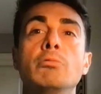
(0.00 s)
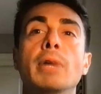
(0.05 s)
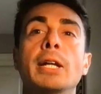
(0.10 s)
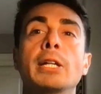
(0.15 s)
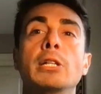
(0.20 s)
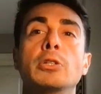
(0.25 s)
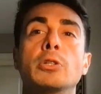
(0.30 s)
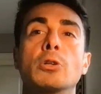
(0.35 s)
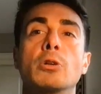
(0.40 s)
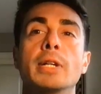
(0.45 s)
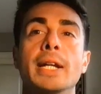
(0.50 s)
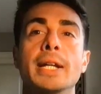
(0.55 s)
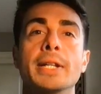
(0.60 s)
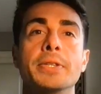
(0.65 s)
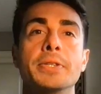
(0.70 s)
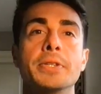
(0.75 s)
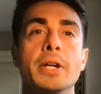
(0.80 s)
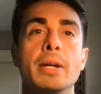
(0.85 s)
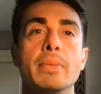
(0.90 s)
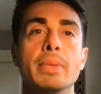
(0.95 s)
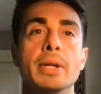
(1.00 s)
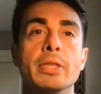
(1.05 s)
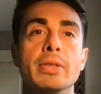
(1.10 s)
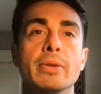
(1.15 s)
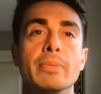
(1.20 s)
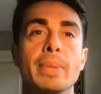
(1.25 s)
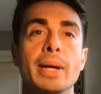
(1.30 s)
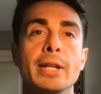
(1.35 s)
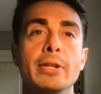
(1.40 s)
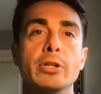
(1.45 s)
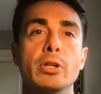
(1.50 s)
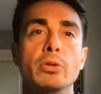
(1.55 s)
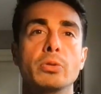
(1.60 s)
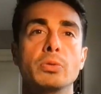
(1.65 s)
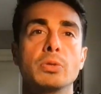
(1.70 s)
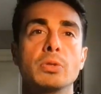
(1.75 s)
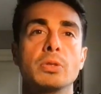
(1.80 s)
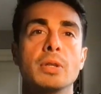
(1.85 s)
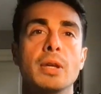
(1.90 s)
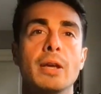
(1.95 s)
regulatory enzyme in the
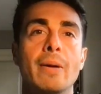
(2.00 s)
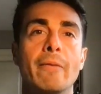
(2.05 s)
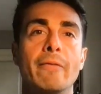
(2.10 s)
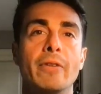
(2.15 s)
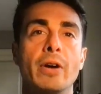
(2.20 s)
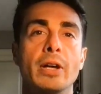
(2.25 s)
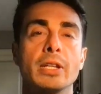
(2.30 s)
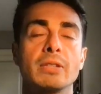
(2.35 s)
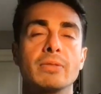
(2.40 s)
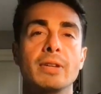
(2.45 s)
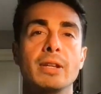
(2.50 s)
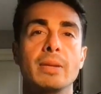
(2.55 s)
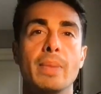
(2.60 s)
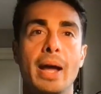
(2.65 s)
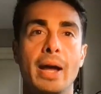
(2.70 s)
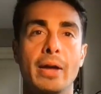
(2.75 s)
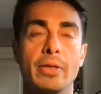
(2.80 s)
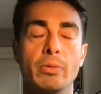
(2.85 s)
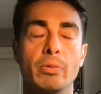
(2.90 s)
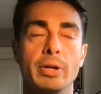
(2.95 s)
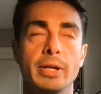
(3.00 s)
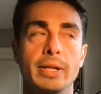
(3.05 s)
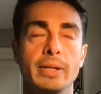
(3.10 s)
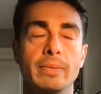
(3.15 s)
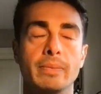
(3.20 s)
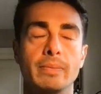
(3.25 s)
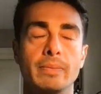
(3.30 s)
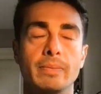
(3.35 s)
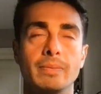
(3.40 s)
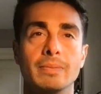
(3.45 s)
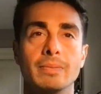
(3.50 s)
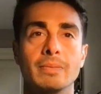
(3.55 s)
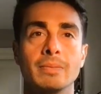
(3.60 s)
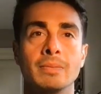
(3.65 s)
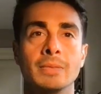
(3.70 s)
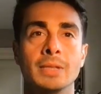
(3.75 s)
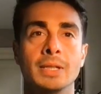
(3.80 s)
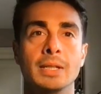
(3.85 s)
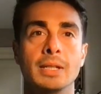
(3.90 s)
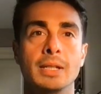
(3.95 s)
pentose phosphate pathway.
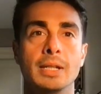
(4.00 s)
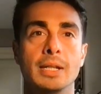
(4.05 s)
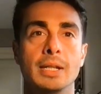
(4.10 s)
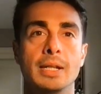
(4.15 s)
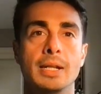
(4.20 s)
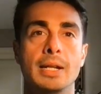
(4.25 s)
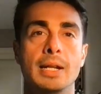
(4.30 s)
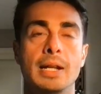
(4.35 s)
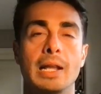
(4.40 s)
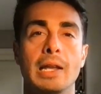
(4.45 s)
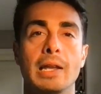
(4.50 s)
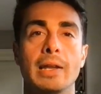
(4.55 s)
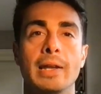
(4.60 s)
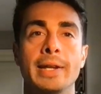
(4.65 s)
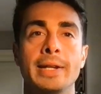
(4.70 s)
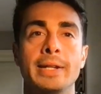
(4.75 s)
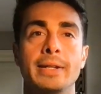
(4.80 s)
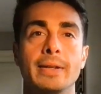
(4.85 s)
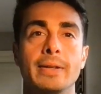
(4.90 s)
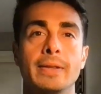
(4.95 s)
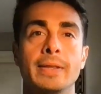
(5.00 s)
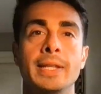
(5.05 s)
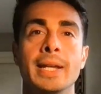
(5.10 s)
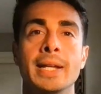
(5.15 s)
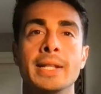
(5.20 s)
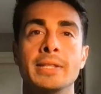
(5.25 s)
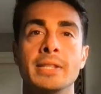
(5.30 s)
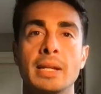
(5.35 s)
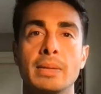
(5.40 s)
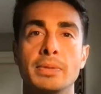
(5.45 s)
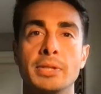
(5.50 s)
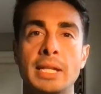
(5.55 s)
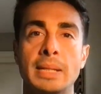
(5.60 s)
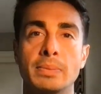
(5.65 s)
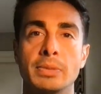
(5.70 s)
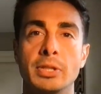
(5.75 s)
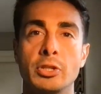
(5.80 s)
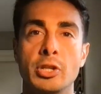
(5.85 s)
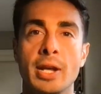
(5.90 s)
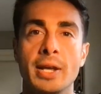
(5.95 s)
Like the enzyme's name
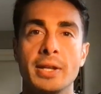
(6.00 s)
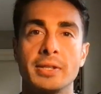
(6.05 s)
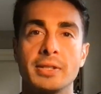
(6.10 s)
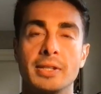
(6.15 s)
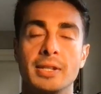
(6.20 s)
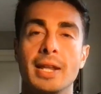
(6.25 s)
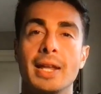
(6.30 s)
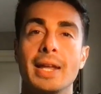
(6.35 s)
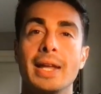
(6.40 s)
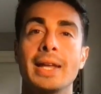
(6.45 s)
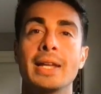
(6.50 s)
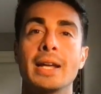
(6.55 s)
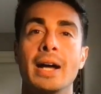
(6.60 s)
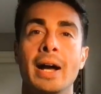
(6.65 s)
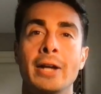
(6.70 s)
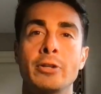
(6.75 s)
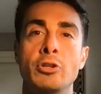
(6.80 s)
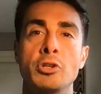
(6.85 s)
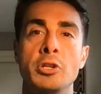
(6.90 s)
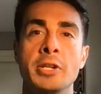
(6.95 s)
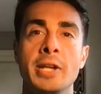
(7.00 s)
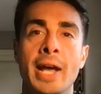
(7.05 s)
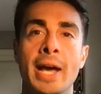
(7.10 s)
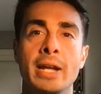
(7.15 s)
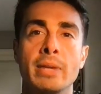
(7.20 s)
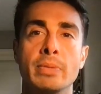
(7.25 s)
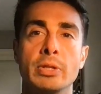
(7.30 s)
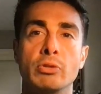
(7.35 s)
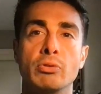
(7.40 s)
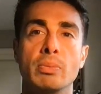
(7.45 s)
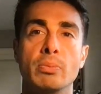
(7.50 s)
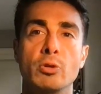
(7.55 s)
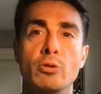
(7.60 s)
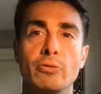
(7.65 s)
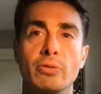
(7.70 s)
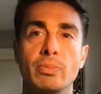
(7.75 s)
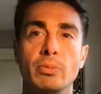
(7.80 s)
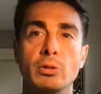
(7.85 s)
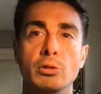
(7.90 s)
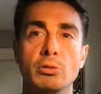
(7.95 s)
suggests, a hydrogen atom is
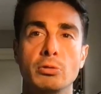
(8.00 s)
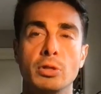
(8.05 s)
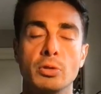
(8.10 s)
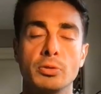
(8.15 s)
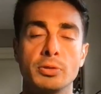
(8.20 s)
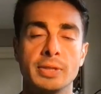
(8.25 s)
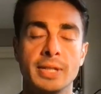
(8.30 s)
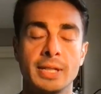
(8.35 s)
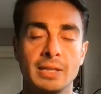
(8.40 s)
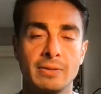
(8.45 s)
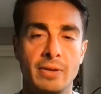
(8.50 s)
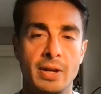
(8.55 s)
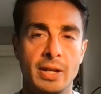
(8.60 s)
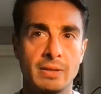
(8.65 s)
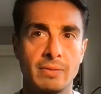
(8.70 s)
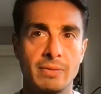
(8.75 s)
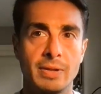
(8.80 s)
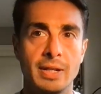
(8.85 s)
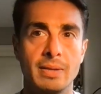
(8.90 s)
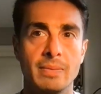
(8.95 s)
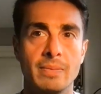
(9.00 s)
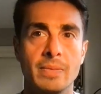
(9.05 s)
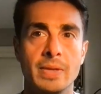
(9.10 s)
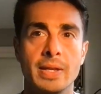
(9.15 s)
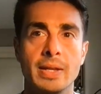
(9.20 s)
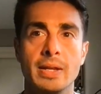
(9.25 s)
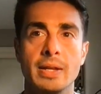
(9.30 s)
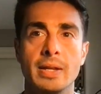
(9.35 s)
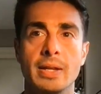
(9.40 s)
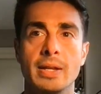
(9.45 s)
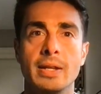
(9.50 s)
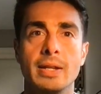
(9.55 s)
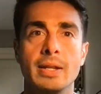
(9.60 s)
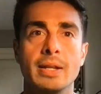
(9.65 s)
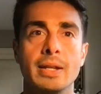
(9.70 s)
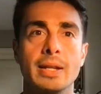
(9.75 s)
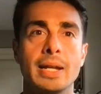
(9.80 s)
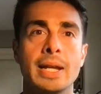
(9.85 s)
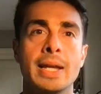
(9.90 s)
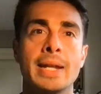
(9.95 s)
removed from glucose-6-phosphate
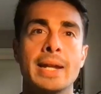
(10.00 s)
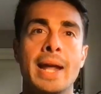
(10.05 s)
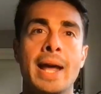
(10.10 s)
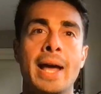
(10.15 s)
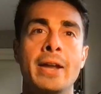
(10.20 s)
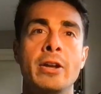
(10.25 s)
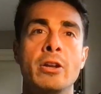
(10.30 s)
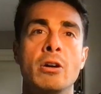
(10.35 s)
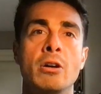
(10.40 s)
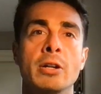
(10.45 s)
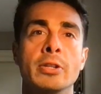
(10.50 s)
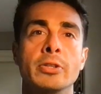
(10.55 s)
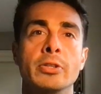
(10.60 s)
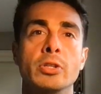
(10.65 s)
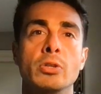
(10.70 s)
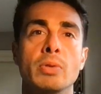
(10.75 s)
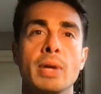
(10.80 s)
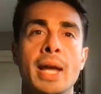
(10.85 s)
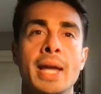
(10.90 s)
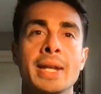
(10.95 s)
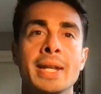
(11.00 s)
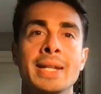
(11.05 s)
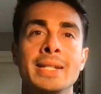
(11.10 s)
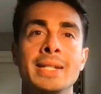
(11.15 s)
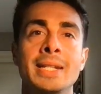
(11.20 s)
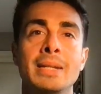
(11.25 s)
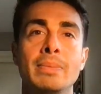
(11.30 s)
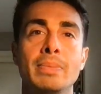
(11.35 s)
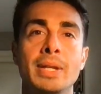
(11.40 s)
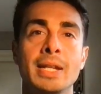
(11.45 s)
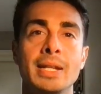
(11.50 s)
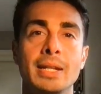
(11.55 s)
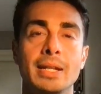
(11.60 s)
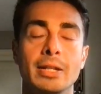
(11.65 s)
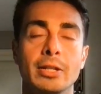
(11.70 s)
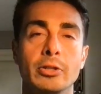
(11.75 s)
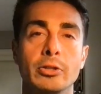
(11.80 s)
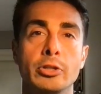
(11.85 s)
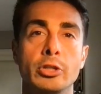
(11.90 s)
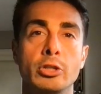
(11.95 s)
and added onto
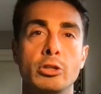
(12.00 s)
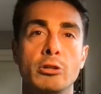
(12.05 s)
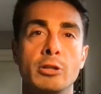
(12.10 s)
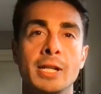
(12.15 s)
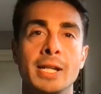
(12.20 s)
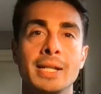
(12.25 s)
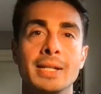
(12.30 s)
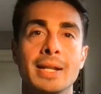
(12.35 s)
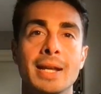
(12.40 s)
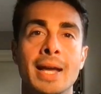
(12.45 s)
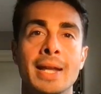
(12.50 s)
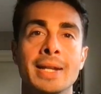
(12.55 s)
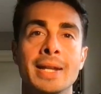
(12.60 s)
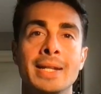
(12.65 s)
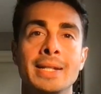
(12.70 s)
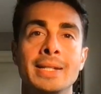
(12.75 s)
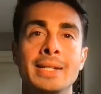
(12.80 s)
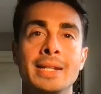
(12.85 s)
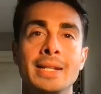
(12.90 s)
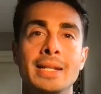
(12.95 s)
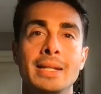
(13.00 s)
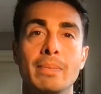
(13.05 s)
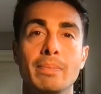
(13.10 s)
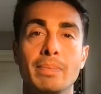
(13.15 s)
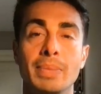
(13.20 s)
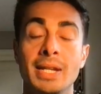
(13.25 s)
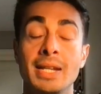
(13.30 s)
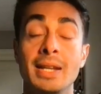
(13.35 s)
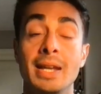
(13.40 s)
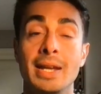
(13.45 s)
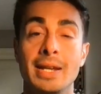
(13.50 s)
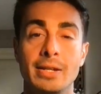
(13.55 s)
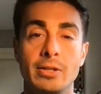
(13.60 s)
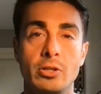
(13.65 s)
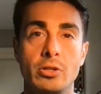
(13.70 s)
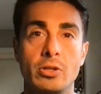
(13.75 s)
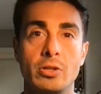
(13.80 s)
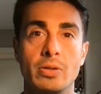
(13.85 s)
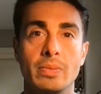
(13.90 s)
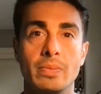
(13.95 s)
NADP to create
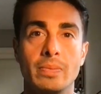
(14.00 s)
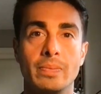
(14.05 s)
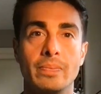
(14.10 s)
NADPH.